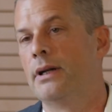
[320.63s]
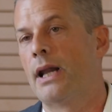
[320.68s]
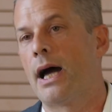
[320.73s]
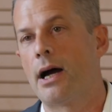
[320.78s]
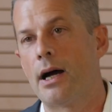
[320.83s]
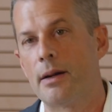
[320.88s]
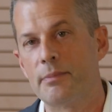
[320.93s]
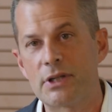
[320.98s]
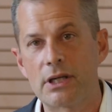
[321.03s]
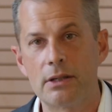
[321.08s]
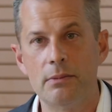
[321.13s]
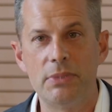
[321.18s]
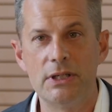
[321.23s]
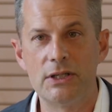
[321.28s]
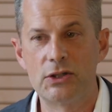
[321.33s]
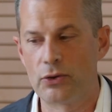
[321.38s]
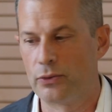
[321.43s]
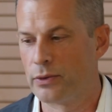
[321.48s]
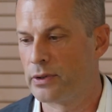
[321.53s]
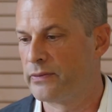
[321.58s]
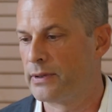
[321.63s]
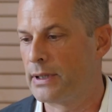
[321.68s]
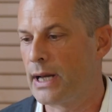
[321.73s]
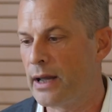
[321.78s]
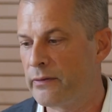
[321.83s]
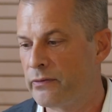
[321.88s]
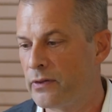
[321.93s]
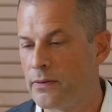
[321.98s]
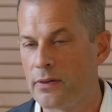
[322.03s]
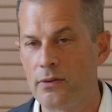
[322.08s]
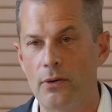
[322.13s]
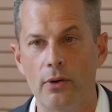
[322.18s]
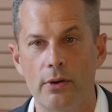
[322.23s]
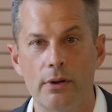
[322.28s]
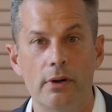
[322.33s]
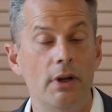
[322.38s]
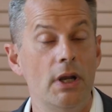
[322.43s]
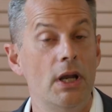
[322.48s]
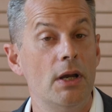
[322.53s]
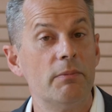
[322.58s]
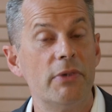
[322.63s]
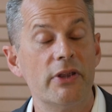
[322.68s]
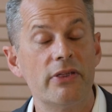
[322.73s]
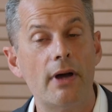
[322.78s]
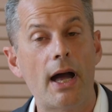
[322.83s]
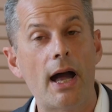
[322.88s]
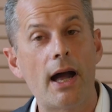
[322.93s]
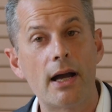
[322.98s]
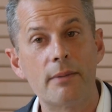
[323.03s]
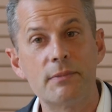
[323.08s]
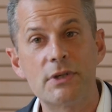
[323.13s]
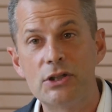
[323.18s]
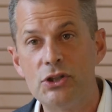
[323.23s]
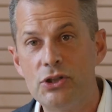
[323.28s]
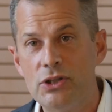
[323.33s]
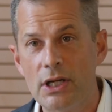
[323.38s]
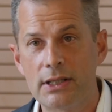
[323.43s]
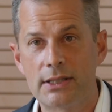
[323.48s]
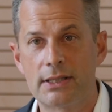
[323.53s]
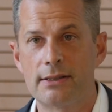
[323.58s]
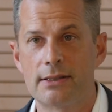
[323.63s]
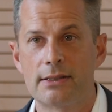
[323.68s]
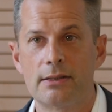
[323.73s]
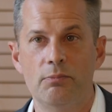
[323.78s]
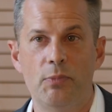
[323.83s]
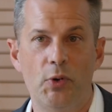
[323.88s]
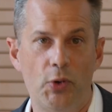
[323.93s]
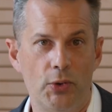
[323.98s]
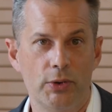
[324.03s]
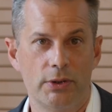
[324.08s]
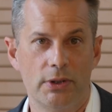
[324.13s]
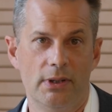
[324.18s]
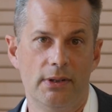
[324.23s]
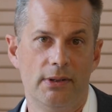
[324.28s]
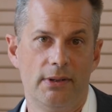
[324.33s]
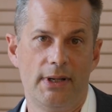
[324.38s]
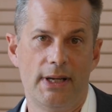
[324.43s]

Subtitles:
Harms can be sort of an afterthought, but the harms are just as important